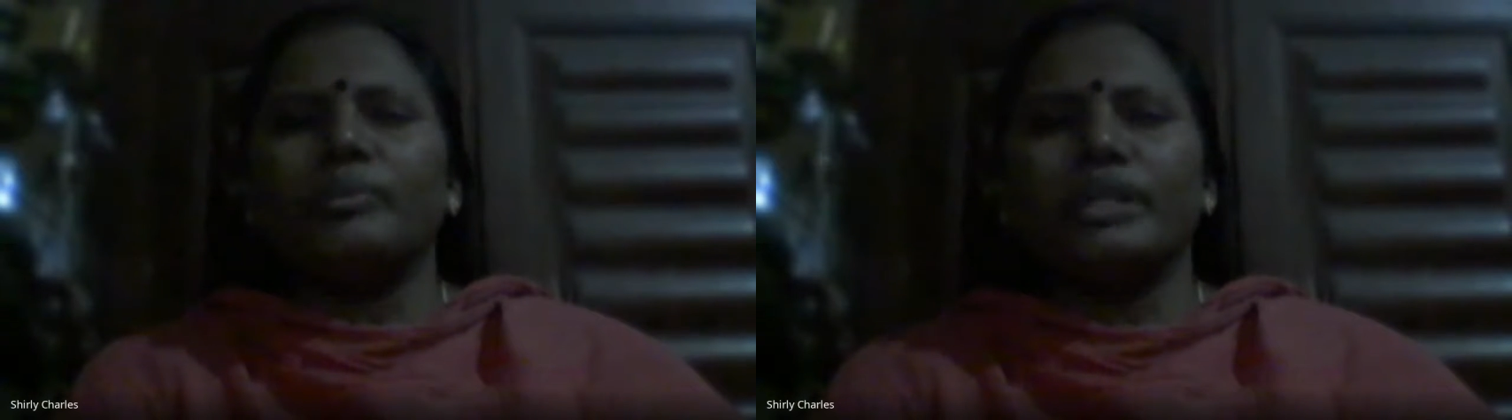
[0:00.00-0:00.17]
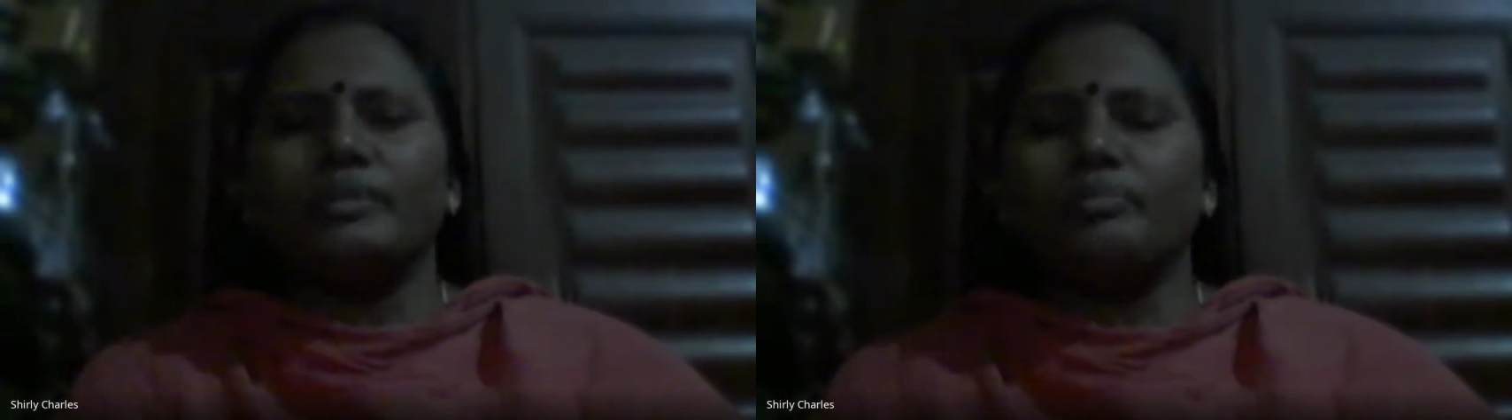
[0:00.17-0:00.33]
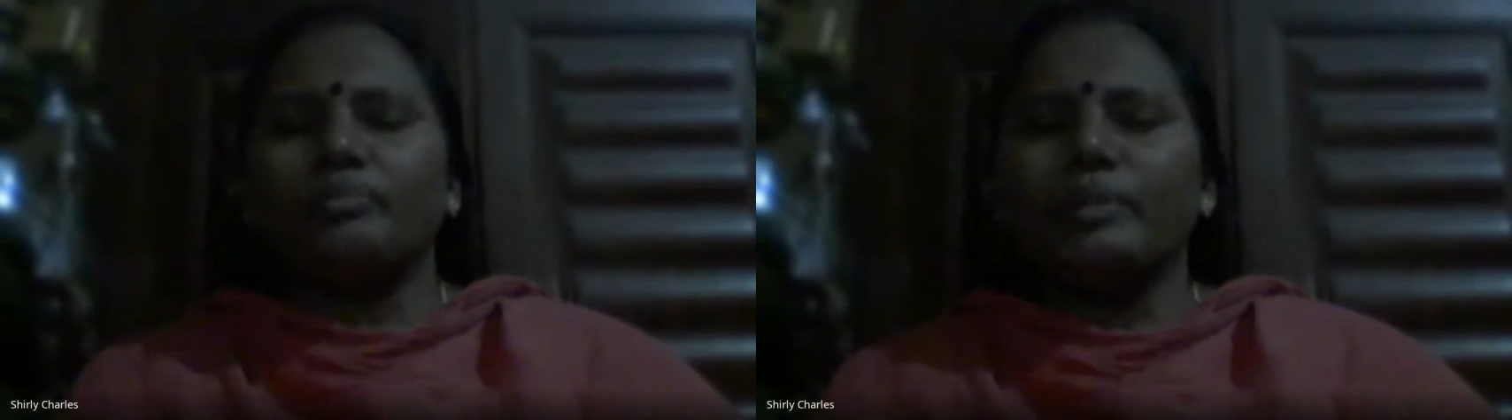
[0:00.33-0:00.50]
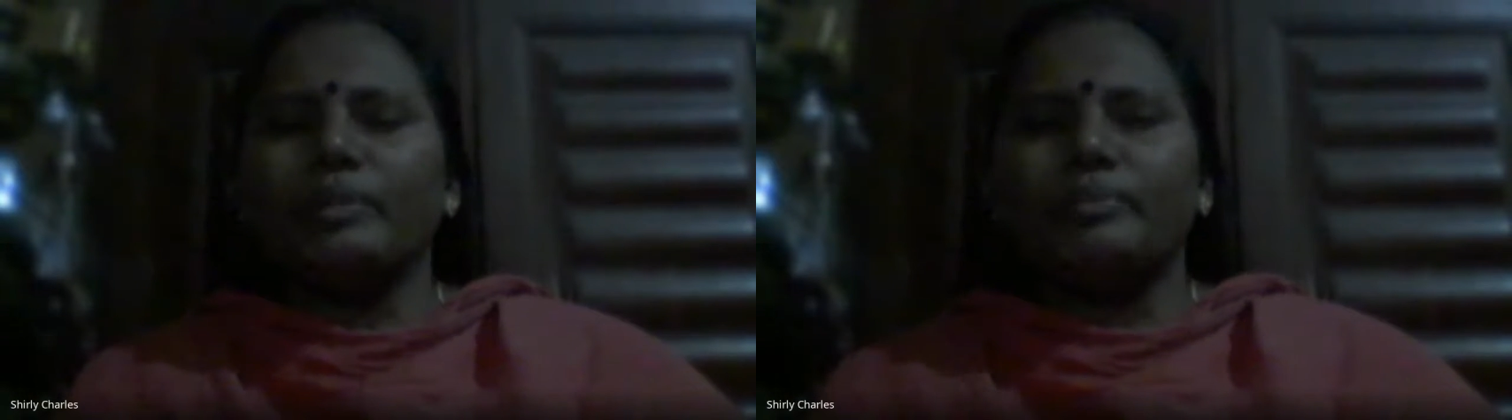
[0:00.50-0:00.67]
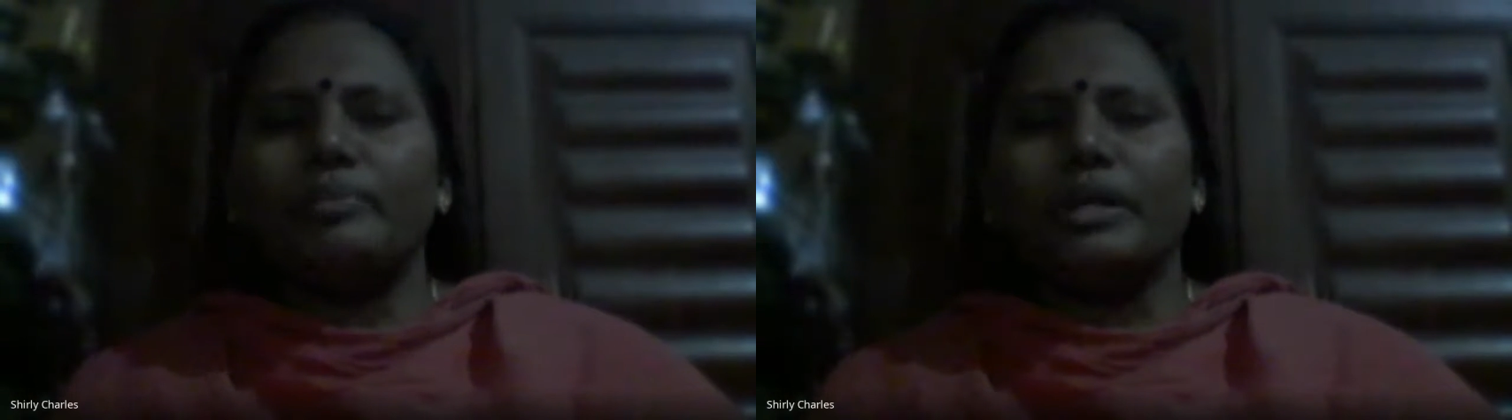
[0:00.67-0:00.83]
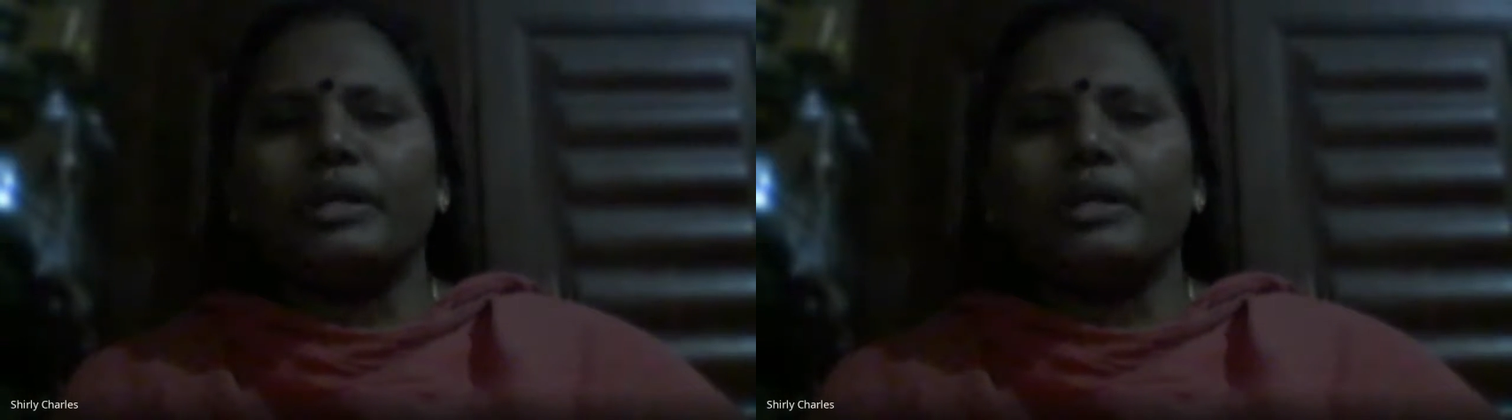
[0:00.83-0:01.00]
That
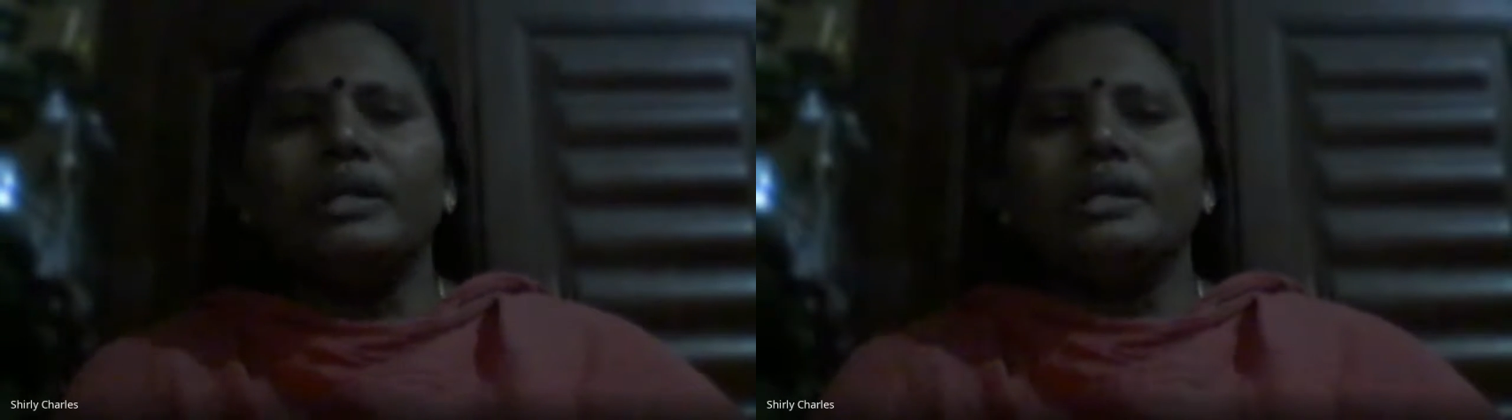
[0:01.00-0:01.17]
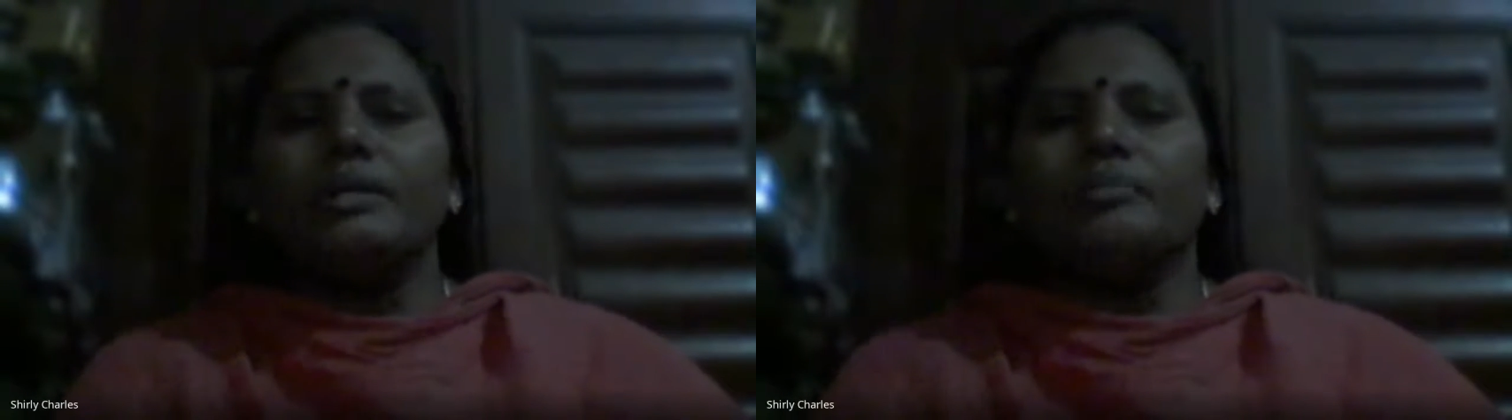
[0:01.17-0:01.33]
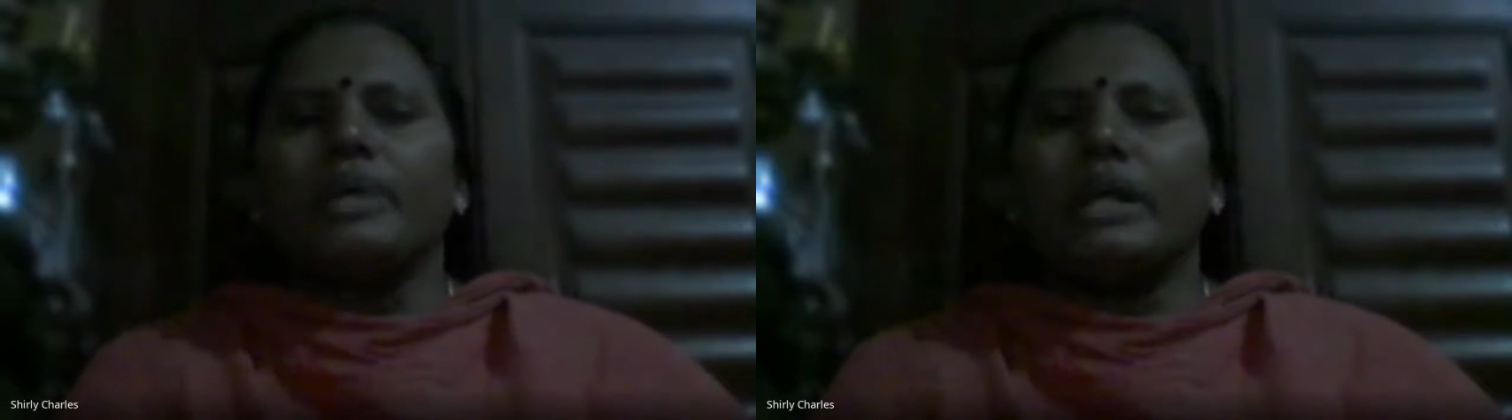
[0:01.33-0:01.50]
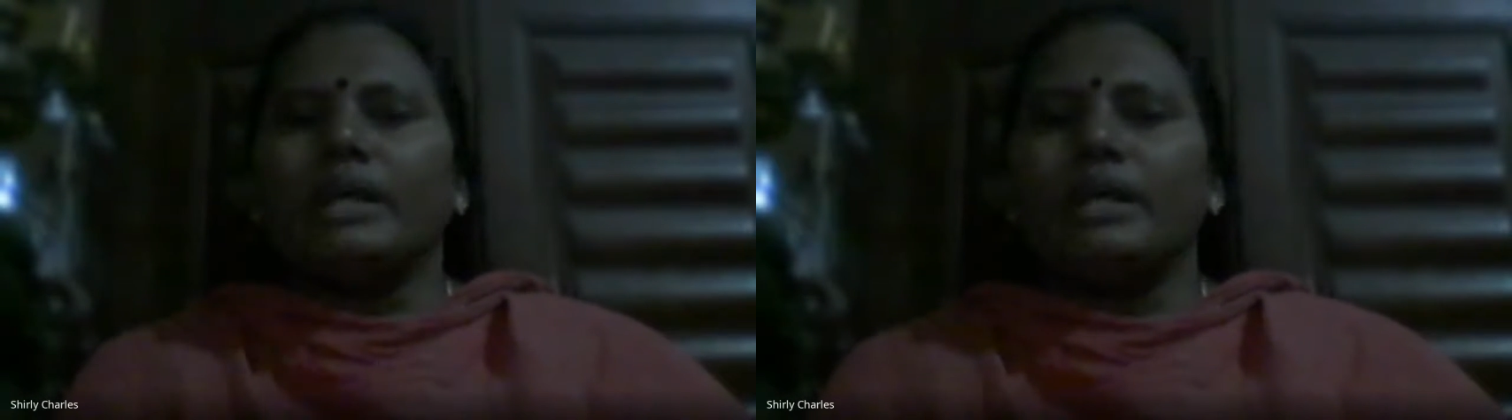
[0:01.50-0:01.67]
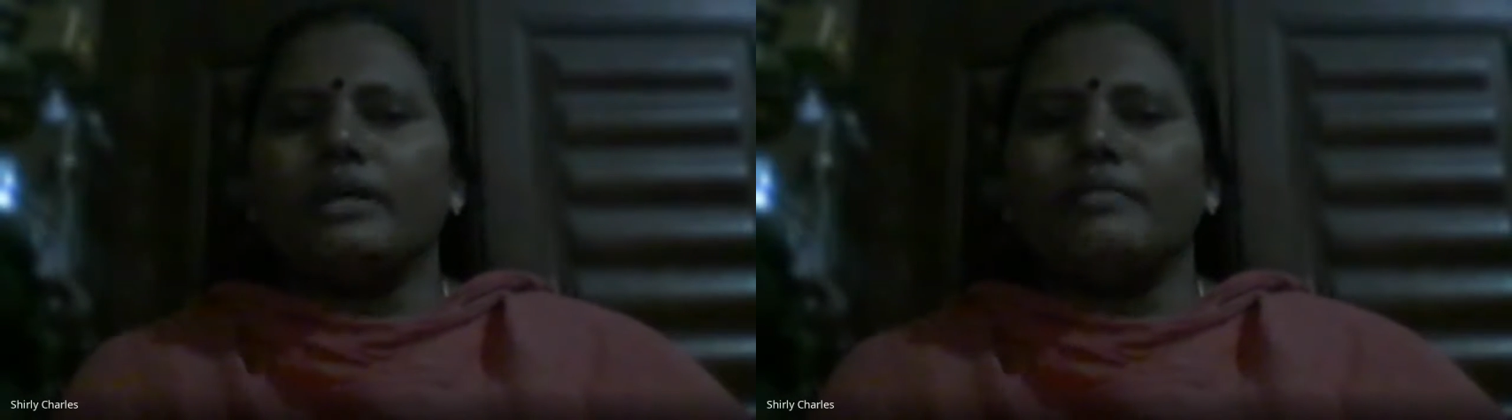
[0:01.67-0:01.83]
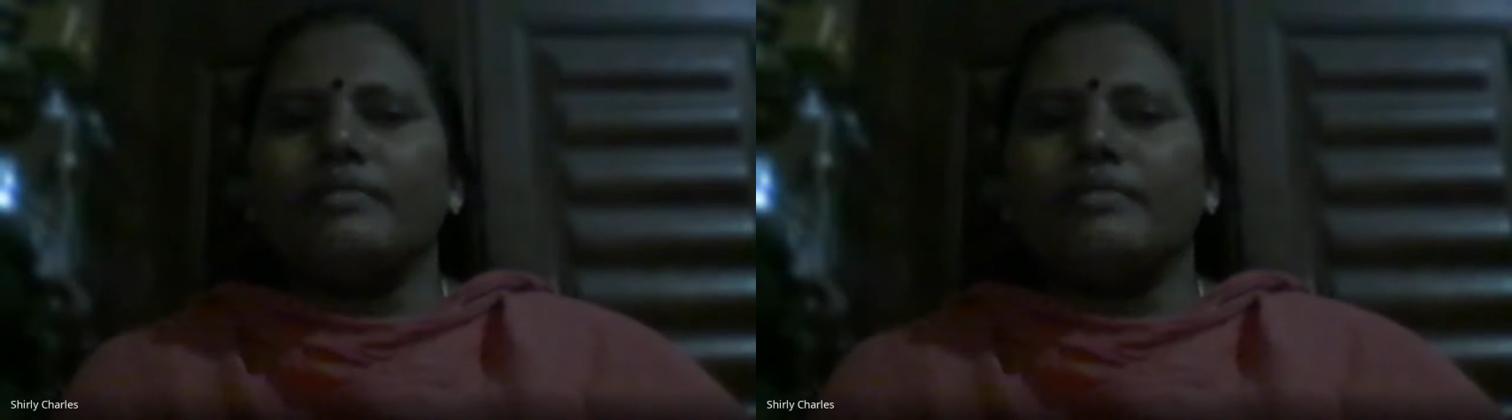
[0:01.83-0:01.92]
people, my